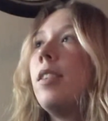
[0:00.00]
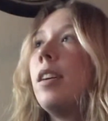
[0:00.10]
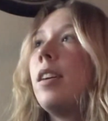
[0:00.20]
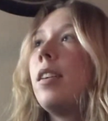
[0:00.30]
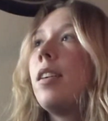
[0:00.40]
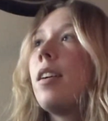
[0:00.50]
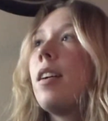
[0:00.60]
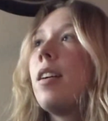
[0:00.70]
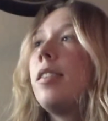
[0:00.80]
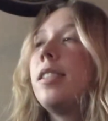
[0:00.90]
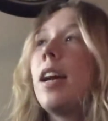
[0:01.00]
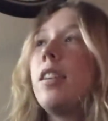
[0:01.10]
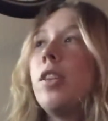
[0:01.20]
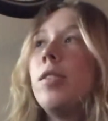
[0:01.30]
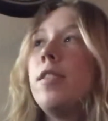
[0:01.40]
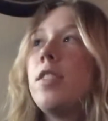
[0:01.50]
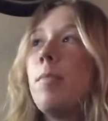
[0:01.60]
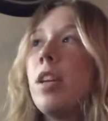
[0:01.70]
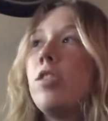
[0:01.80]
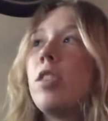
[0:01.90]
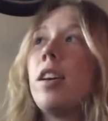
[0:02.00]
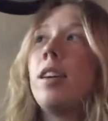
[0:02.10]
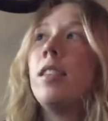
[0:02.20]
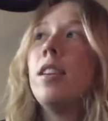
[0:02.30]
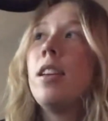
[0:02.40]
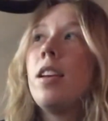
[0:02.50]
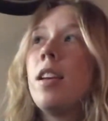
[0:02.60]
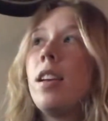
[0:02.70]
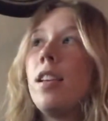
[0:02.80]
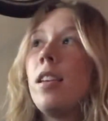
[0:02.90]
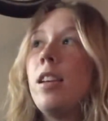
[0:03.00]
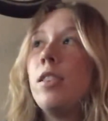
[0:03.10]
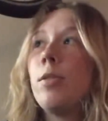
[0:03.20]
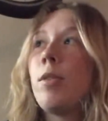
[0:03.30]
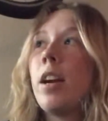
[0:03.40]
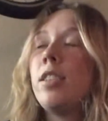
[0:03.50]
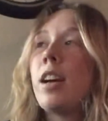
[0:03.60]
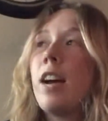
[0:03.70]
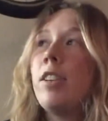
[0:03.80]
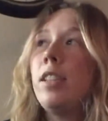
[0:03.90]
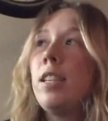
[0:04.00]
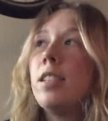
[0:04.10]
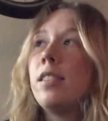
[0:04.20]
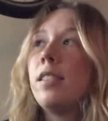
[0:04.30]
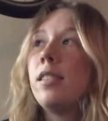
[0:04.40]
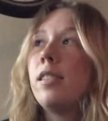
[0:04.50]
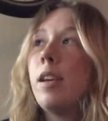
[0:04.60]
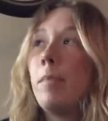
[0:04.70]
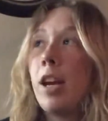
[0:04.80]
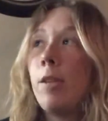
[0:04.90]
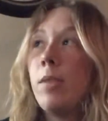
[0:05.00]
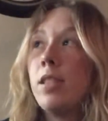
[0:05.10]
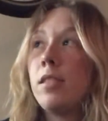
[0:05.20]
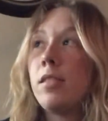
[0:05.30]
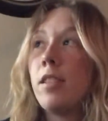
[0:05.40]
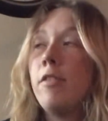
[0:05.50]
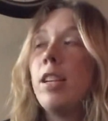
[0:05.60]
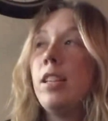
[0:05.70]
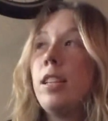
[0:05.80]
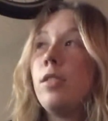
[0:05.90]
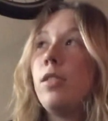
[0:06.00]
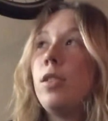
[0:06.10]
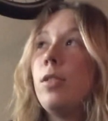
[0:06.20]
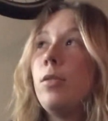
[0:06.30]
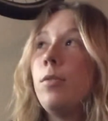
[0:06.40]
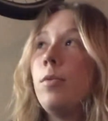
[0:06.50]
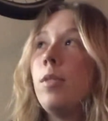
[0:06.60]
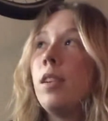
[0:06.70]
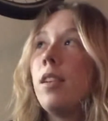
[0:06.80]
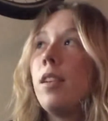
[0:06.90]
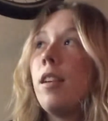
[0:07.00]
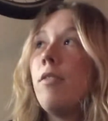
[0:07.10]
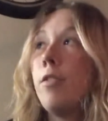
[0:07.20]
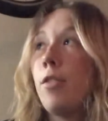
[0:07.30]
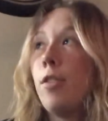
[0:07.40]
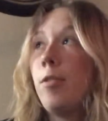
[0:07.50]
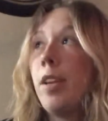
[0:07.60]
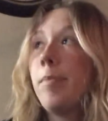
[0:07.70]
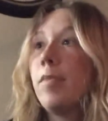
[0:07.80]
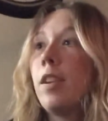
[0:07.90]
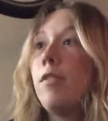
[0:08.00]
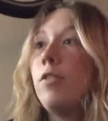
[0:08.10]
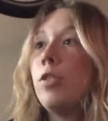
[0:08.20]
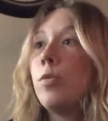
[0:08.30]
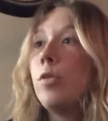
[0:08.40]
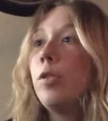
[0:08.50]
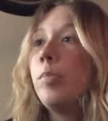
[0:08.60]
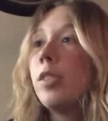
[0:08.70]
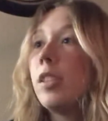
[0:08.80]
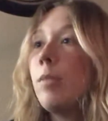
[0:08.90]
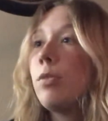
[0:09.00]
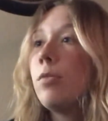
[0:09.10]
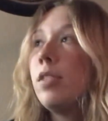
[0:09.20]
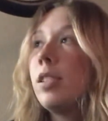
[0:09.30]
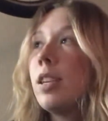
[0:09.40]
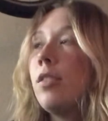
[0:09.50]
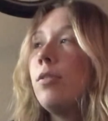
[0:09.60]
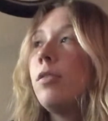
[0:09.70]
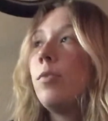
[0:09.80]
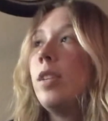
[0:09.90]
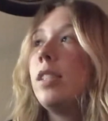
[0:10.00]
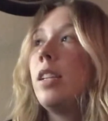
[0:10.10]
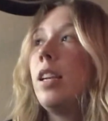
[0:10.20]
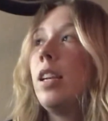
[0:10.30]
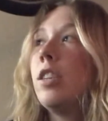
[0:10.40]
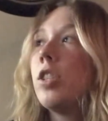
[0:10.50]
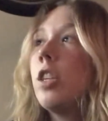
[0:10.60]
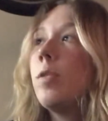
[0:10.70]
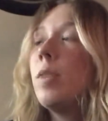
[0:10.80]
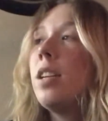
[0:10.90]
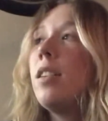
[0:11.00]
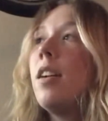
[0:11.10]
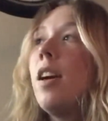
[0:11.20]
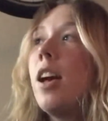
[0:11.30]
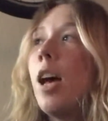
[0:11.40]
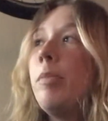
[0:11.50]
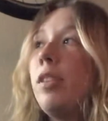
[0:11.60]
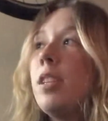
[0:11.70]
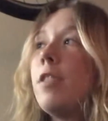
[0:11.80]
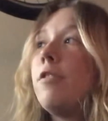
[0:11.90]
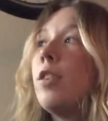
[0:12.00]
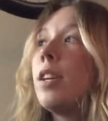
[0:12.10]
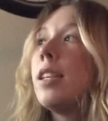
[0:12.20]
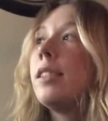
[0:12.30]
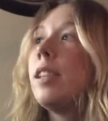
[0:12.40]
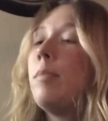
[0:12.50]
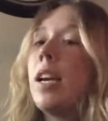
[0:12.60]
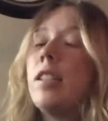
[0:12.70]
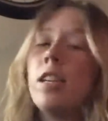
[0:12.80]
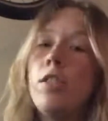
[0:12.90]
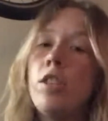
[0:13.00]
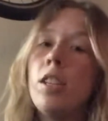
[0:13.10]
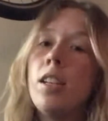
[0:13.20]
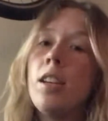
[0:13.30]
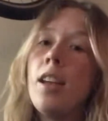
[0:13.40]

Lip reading: the diagnosis of dementia. It is required to have at least impairments of at least two of the following: visual, perceptual skills, reasoning and judgment, ability to focus and pay attention,